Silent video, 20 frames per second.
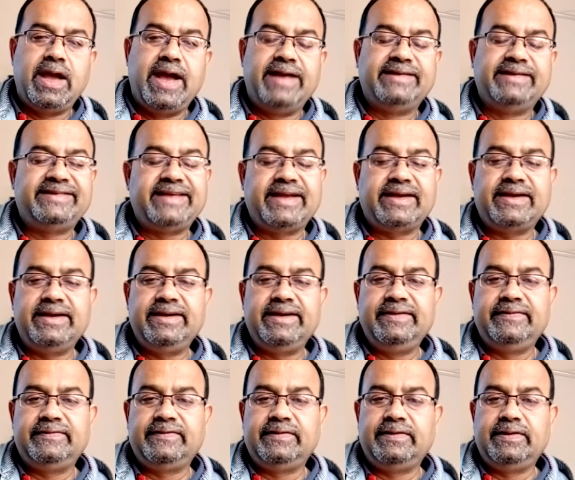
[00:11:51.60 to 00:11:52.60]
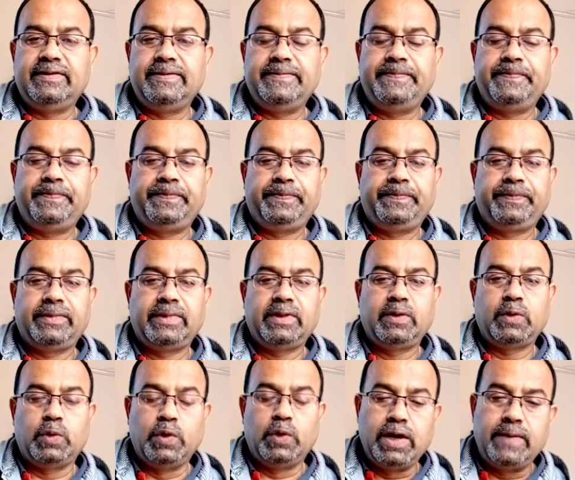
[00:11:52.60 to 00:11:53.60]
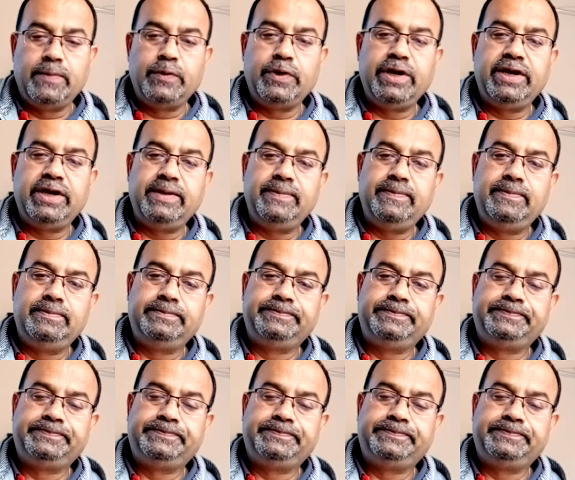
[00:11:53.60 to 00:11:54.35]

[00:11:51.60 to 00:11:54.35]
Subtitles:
And second is collaborative.